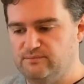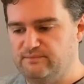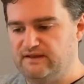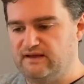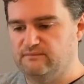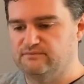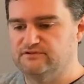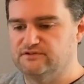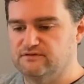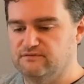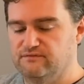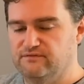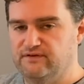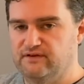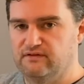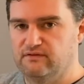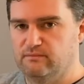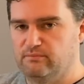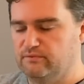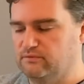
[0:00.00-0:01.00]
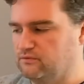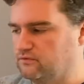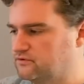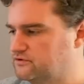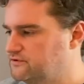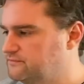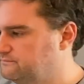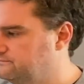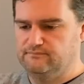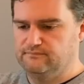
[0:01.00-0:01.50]
be able to configure the
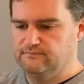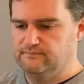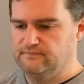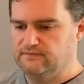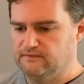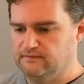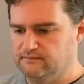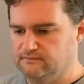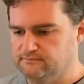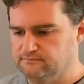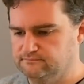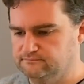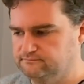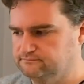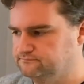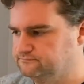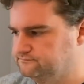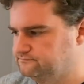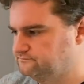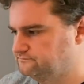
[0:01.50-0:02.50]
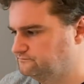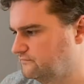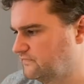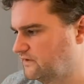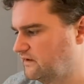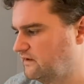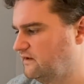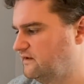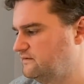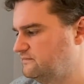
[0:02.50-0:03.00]
board.
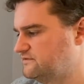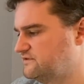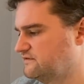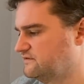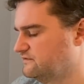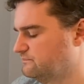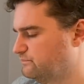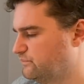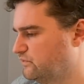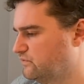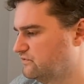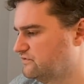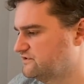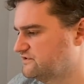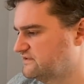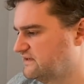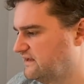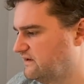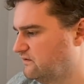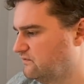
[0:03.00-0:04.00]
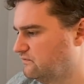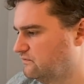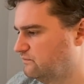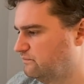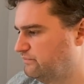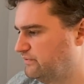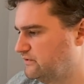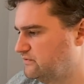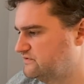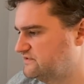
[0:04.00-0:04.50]
Okay, so the board is now
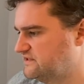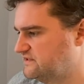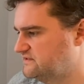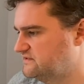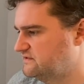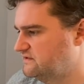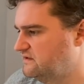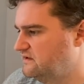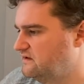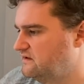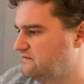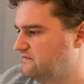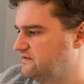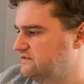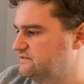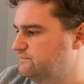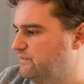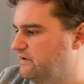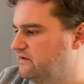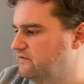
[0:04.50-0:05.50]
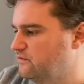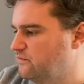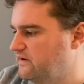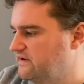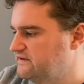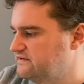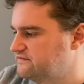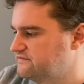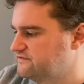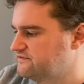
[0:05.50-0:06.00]
booted. This, by the
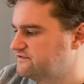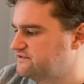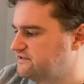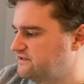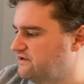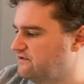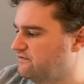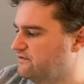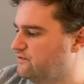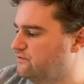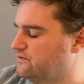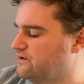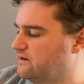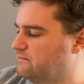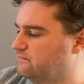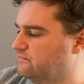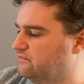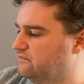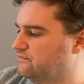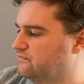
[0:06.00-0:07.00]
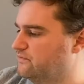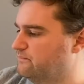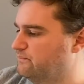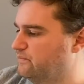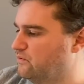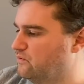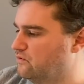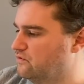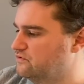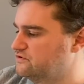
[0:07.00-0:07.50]
way, is the serial number of the
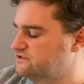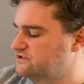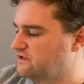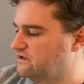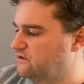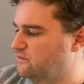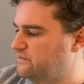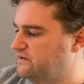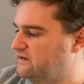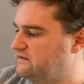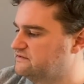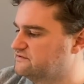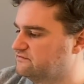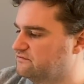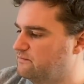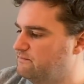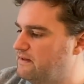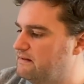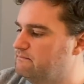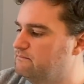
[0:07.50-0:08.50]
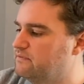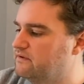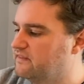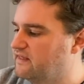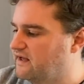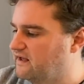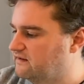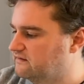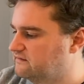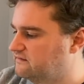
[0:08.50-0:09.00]
board. We need to remember
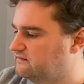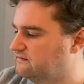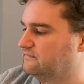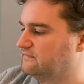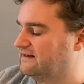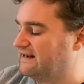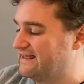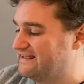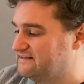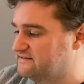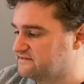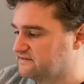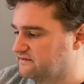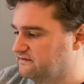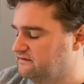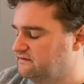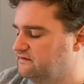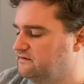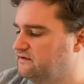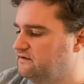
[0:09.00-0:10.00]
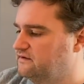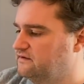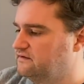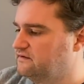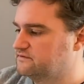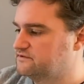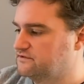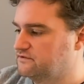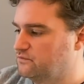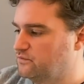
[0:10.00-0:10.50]
that later
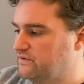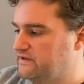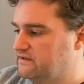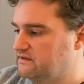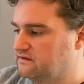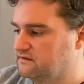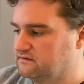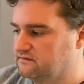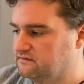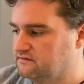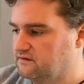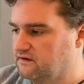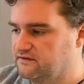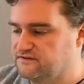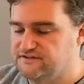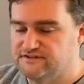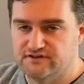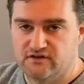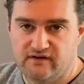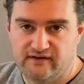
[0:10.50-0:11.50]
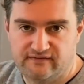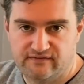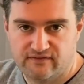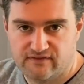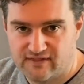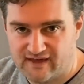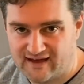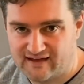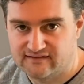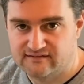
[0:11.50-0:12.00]
so that we can assign
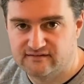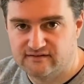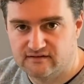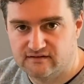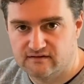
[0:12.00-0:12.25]
that